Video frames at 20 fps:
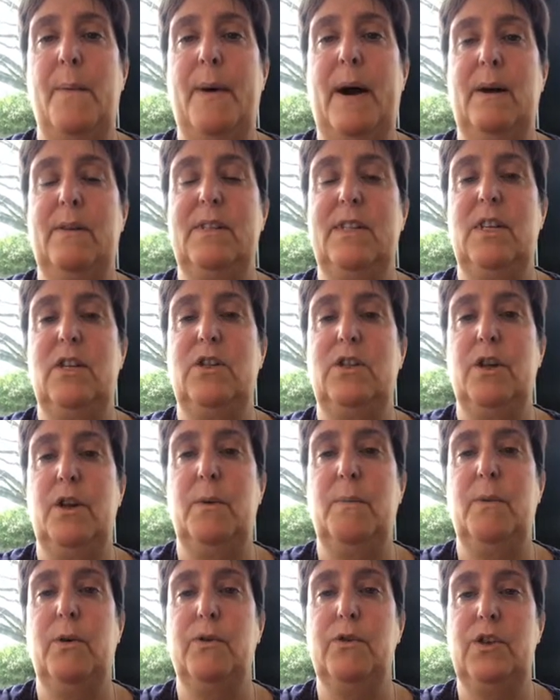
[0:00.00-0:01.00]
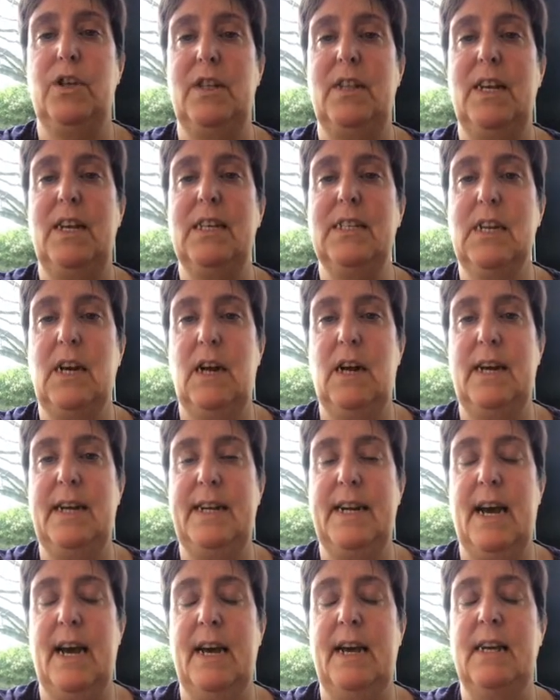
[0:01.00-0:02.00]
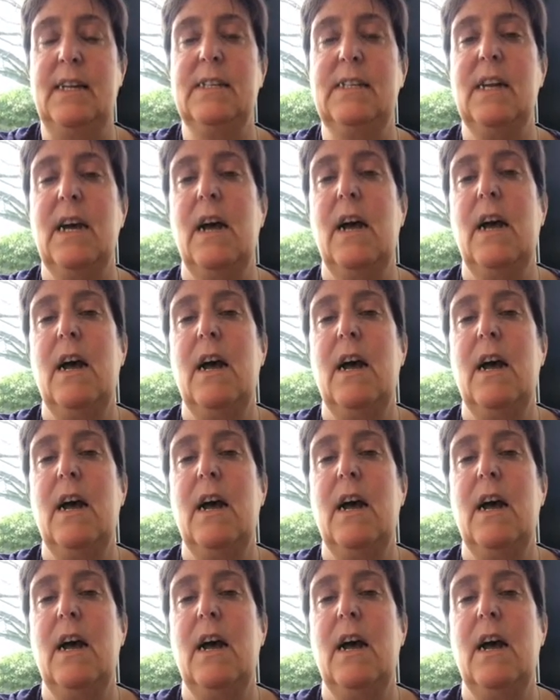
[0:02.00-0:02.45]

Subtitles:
about it too much in these early days.